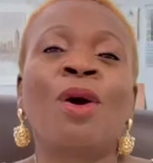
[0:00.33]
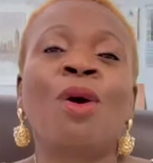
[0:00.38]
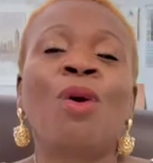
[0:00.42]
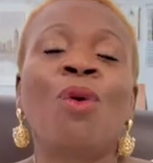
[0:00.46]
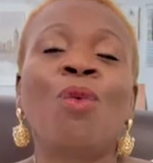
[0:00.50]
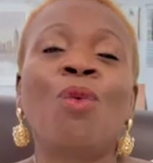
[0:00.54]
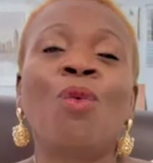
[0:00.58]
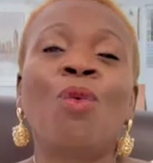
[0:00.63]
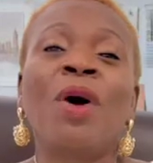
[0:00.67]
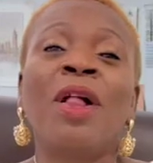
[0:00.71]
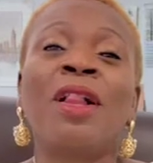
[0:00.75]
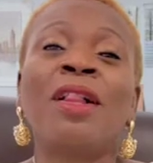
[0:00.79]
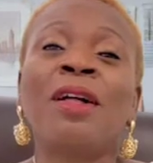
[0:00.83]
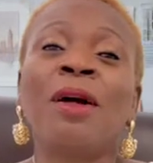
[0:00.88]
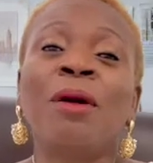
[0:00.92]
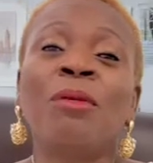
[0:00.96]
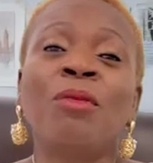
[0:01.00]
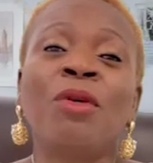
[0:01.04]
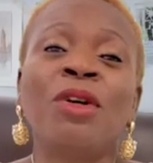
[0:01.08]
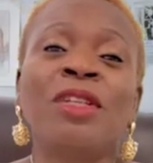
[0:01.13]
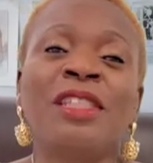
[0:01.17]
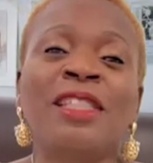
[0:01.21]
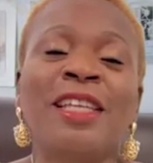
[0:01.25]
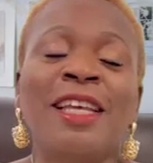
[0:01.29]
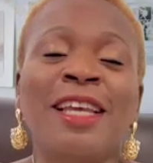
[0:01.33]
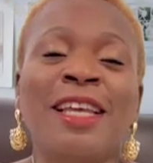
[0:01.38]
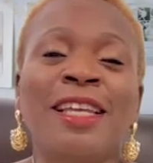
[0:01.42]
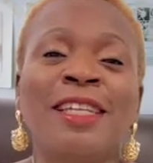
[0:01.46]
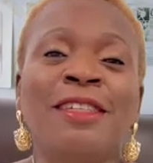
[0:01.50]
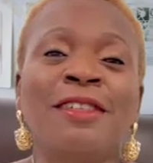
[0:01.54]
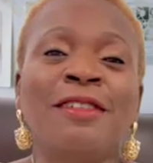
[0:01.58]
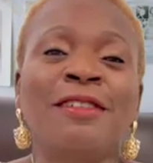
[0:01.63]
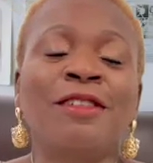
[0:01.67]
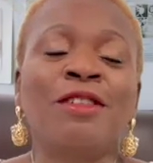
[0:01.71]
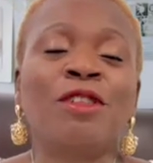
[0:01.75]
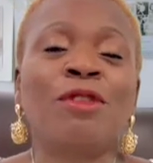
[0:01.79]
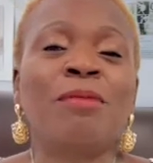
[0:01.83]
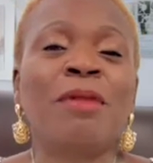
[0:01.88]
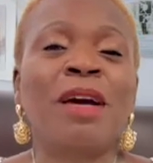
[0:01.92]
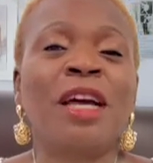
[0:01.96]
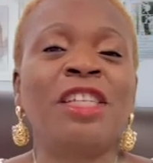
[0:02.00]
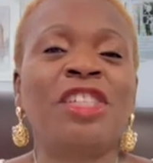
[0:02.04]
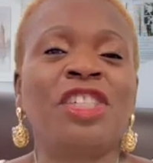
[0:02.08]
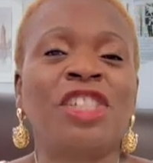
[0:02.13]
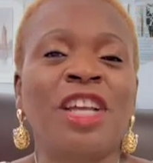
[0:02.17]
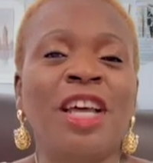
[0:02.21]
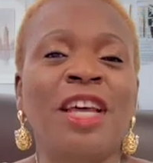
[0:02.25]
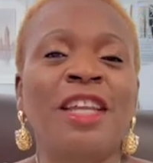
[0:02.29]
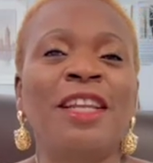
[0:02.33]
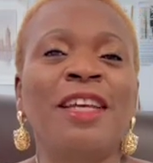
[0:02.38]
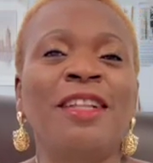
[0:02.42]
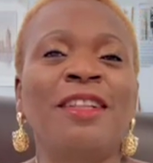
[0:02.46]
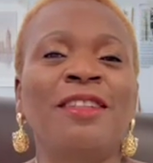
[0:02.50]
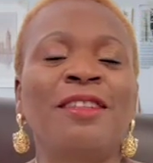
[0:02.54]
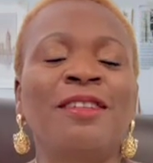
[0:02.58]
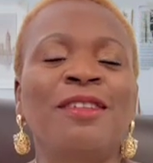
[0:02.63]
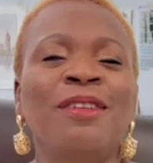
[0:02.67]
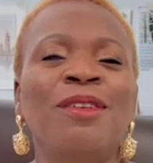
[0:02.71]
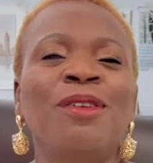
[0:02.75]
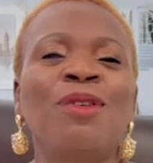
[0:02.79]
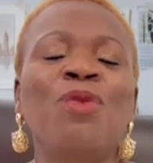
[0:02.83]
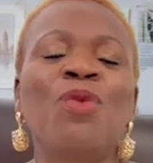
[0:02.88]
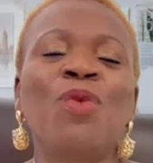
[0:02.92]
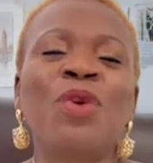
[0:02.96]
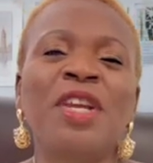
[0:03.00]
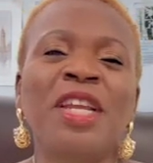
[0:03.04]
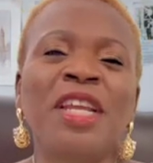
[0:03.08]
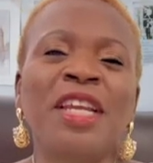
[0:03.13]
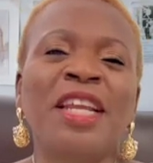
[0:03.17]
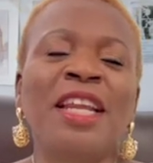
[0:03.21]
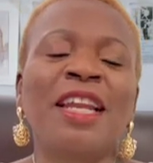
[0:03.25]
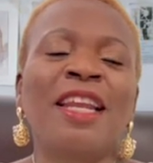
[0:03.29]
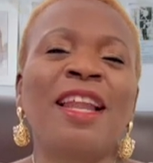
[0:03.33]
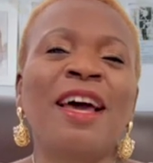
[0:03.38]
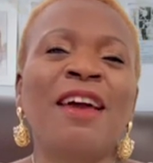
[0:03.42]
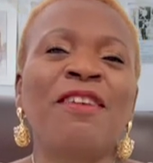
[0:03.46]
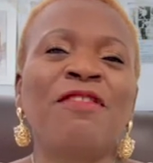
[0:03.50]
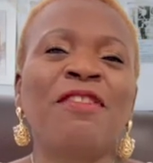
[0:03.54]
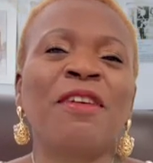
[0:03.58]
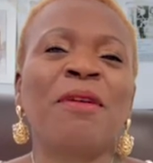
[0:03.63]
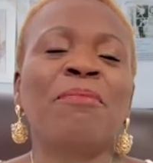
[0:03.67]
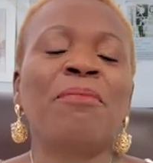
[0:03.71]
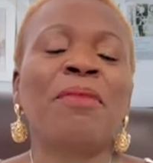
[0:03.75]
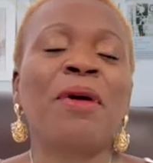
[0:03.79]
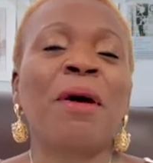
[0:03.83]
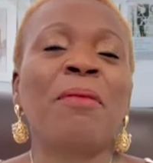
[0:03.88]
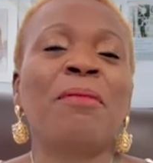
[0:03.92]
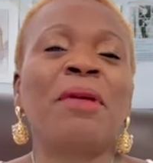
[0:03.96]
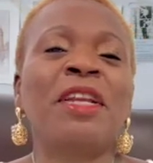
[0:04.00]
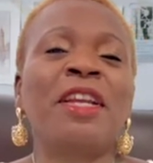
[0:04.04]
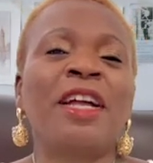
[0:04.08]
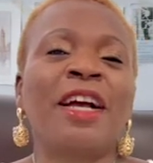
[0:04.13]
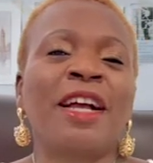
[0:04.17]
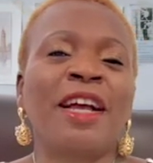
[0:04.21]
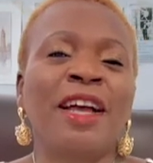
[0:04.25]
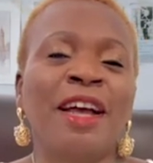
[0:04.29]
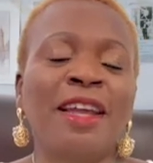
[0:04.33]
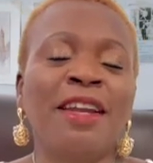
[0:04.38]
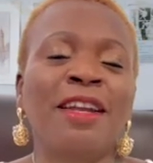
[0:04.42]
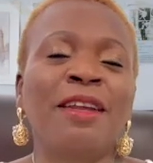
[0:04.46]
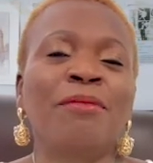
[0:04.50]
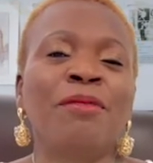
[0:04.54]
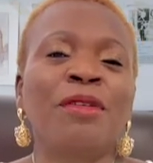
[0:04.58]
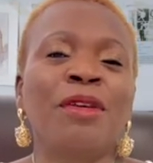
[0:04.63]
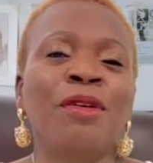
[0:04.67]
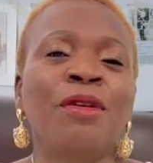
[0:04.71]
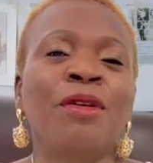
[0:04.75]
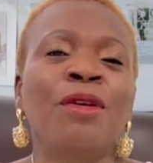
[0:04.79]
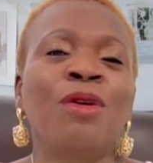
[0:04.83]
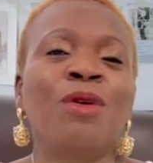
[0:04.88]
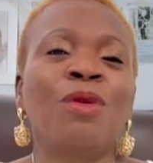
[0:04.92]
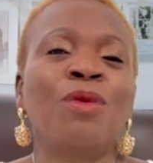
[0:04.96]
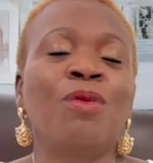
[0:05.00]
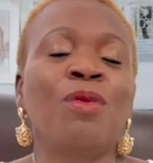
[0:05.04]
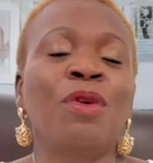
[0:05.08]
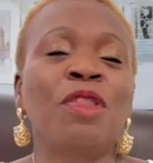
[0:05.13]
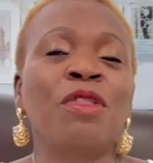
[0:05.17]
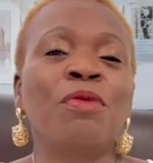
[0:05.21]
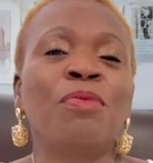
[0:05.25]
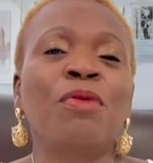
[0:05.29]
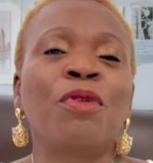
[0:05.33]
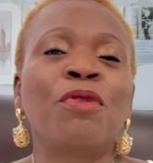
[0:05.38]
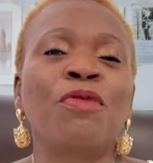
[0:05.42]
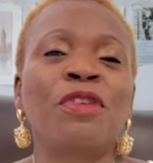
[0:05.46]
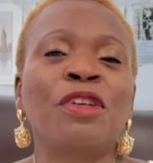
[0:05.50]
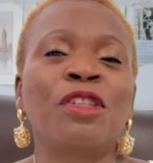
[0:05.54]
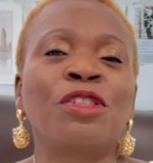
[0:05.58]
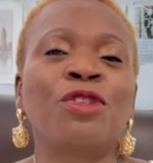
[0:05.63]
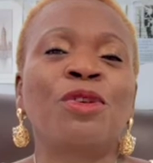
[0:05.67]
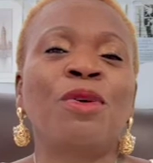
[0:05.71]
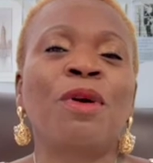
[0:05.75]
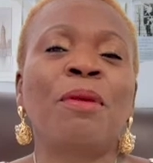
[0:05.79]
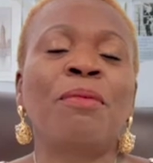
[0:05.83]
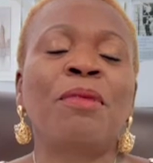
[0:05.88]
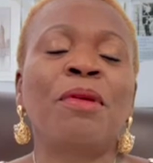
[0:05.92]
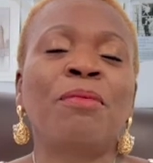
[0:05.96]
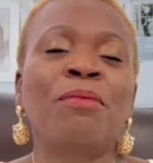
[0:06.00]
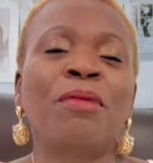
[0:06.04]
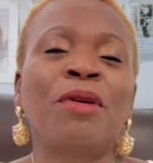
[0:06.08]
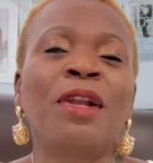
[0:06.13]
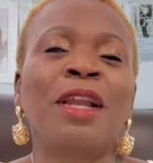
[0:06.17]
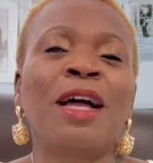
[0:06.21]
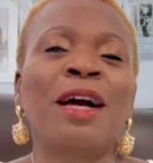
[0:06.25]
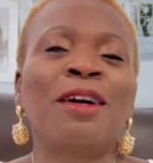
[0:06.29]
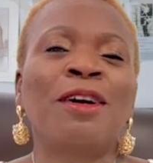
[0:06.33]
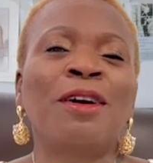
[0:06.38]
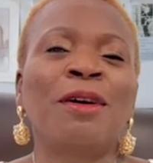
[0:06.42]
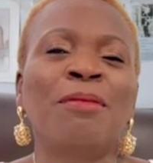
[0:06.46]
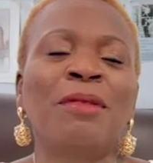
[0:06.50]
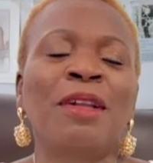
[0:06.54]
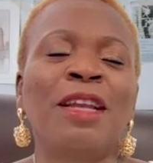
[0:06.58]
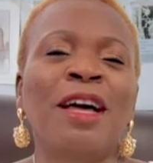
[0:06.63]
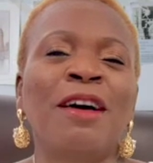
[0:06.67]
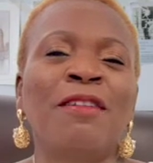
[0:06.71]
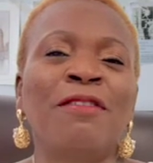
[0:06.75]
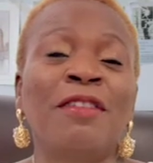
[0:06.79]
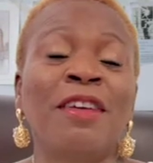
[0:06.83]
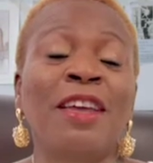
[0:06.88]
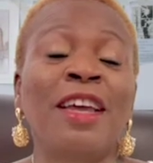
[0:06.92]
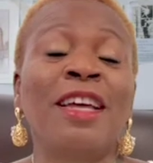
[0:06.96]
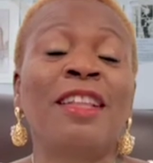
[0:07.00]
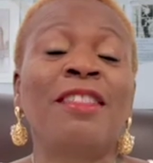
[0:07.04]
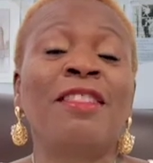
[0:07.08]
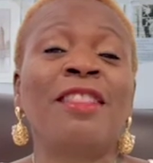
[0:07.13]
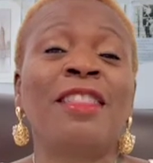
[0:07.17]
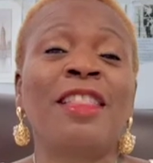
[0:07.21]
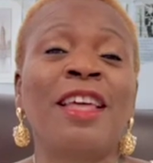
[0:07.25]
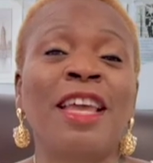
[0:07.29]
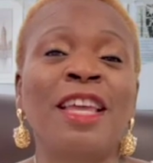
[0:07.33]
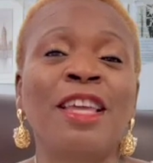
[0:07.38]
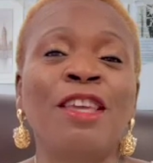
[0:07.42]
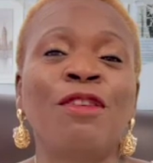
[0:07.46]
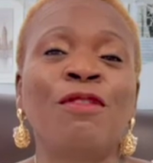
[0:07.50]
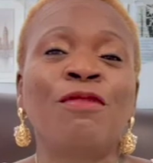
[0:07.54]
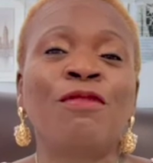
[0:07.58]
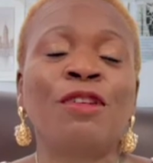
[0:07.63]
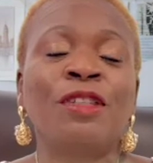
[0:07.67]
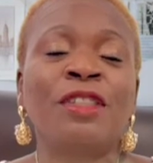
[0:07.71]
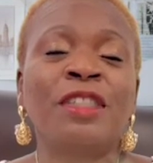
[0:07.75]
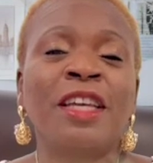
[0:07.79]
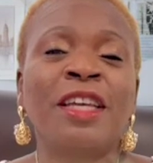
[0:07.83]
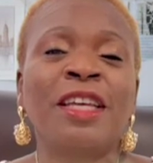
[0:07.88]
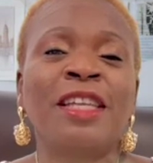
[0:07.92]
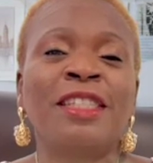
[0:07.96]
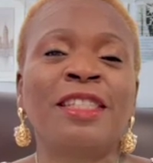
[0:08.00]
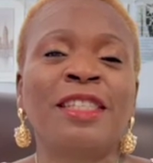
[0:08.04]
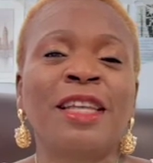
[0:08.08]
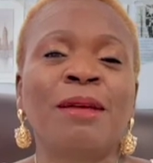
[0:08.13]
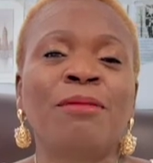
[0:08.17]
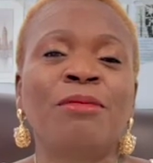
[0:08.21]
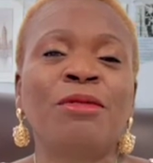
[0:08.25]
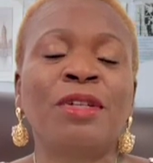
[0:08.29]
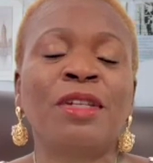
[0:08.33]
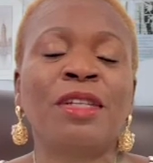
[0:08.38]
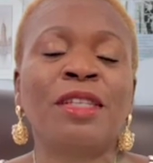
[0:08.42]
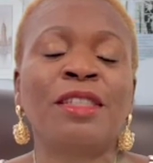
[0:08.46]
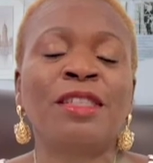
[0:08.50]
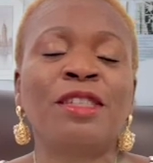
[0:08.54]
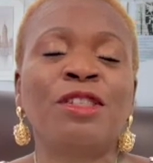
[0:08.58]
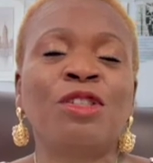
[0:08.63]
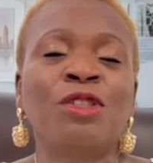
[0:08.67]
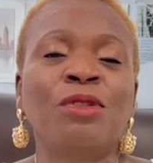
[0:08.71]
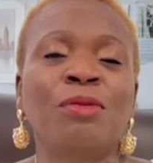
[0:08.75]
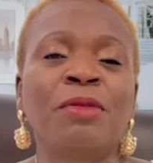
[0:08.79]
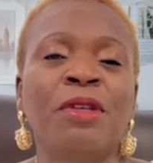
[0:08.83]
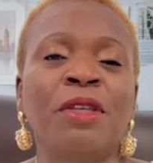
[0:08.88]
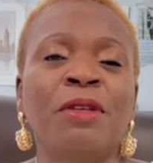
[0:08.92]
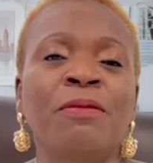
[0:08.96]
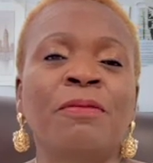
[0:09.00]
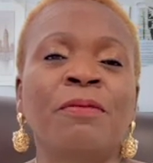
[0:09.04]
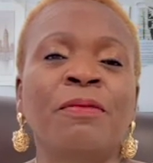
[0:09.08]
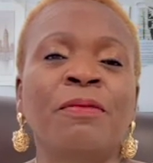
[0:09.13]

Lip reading: Welcome once again to my channel, Winning in Life Empowerment Academy with Professor Abimbola Komolafe, and thank you for taking time to listen to me.